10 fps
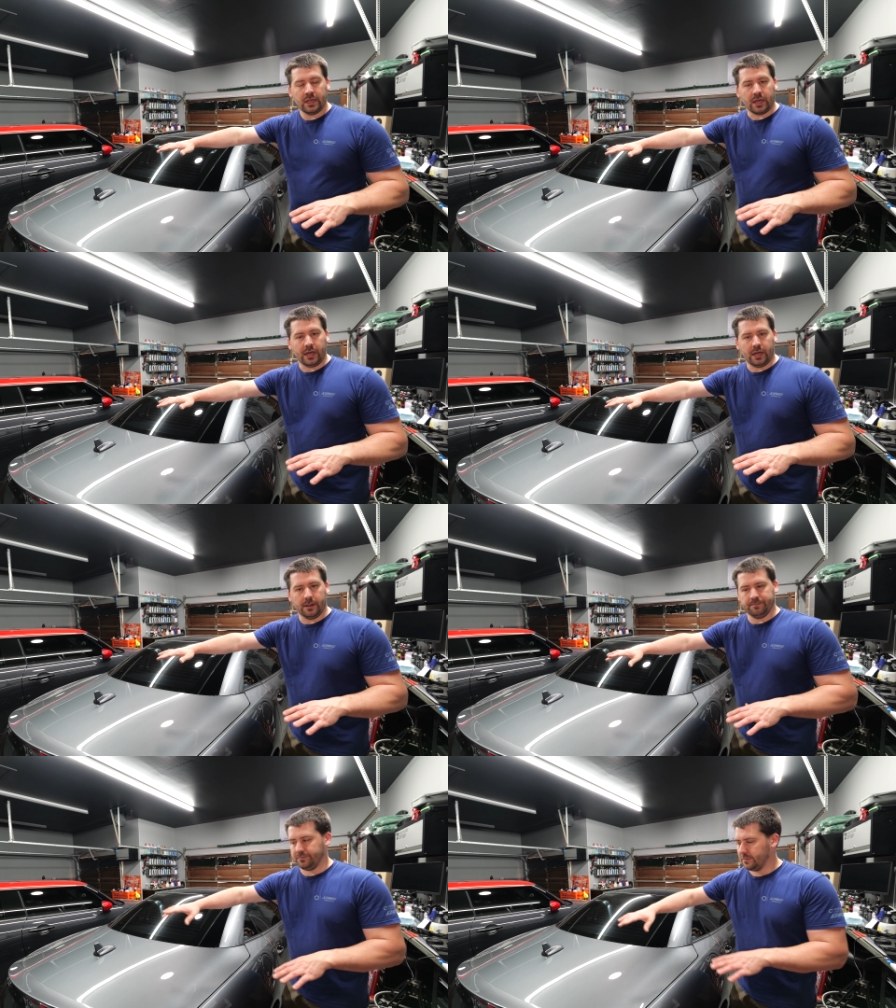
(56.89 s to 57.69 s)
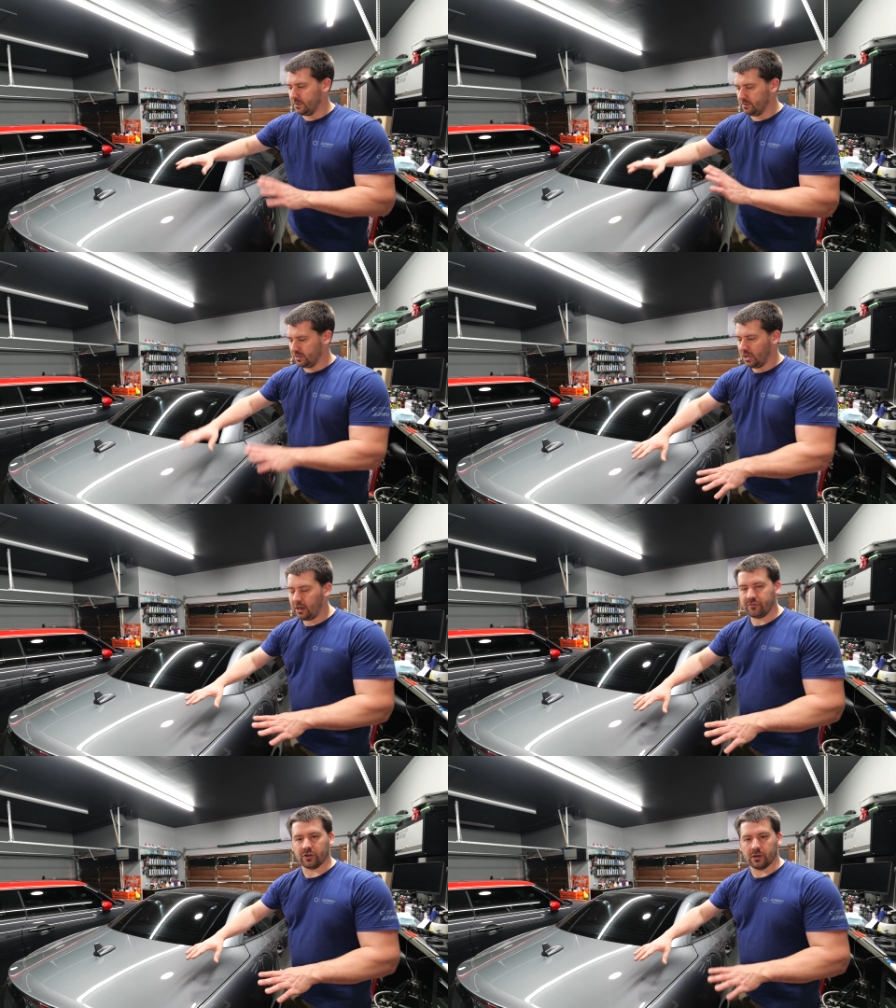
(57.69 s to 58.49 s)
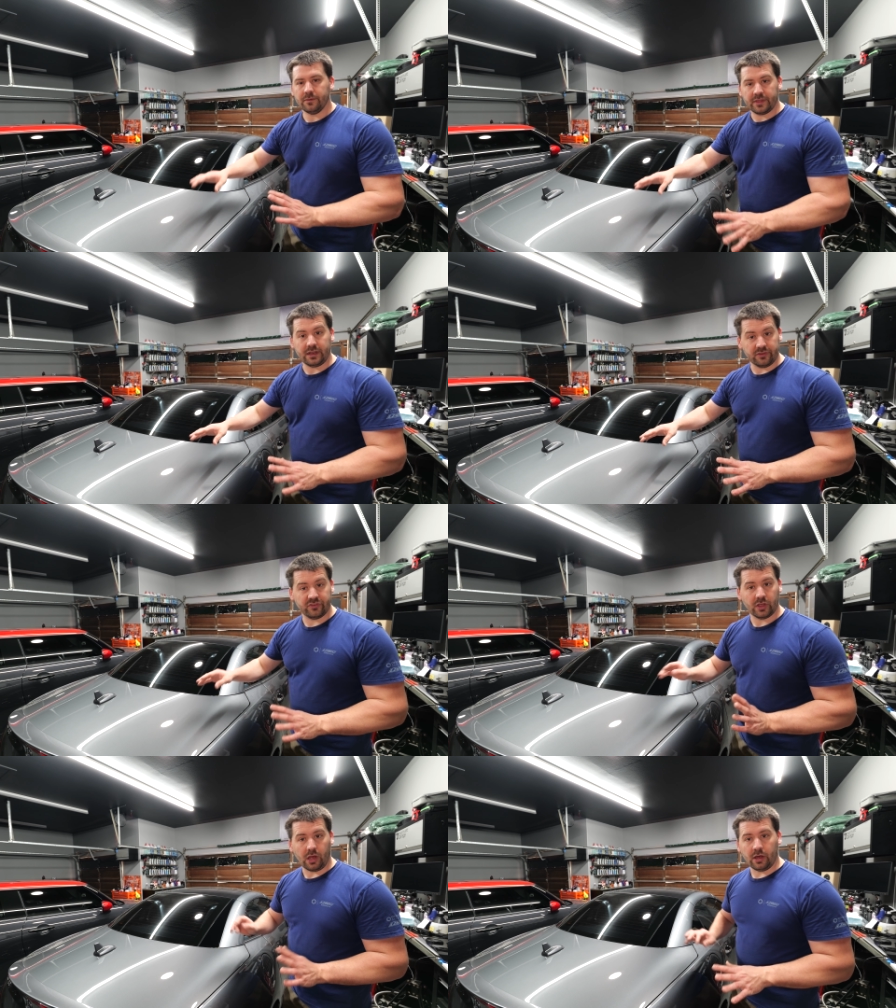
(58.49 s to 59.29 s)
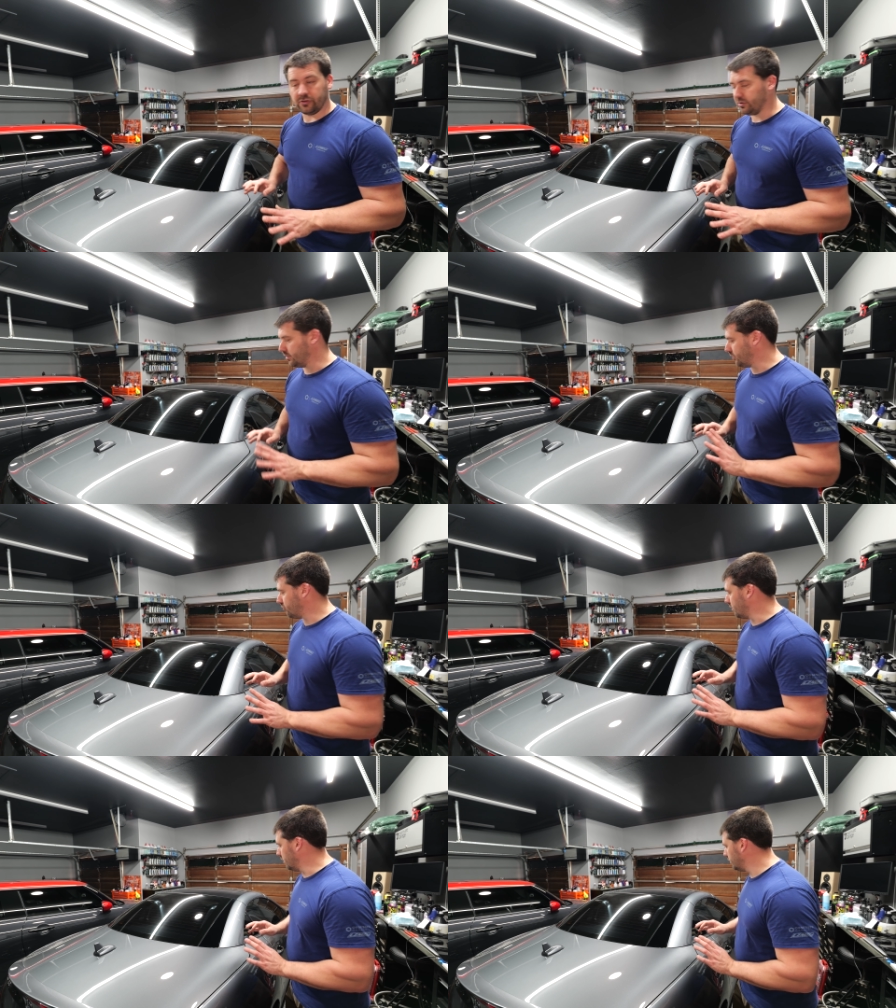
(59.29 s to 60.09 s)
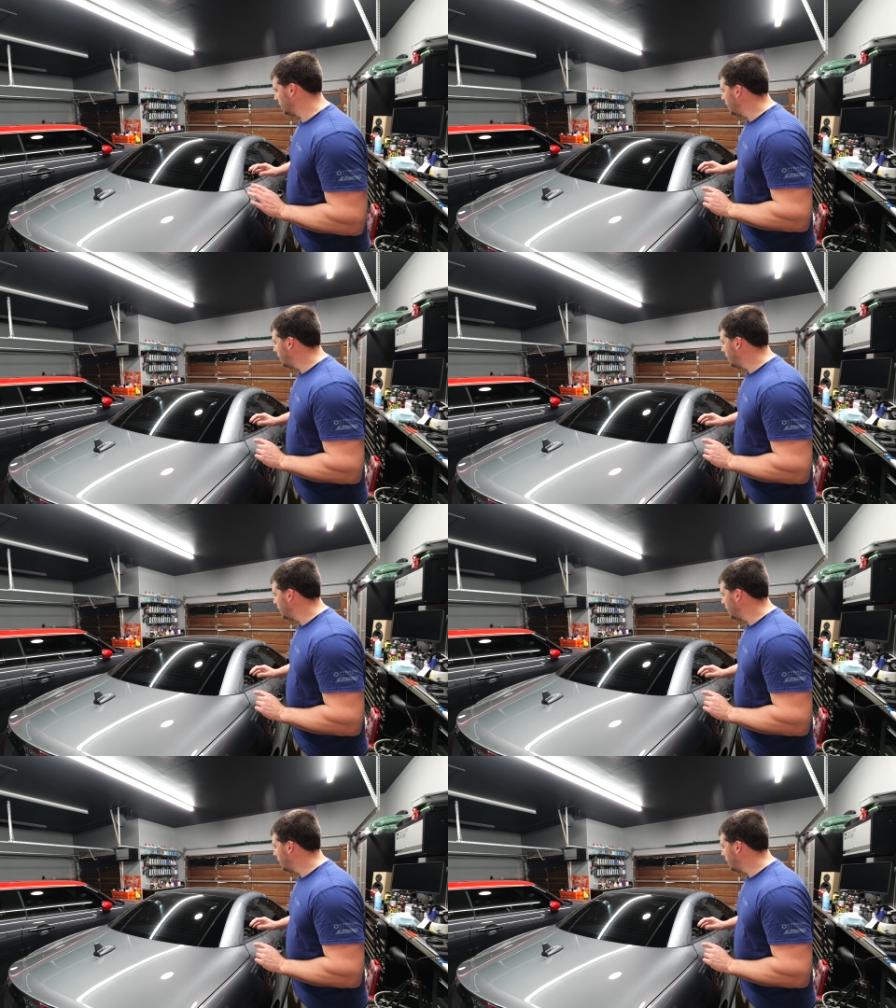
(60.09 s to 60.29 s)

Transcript: cover that is under the trunk.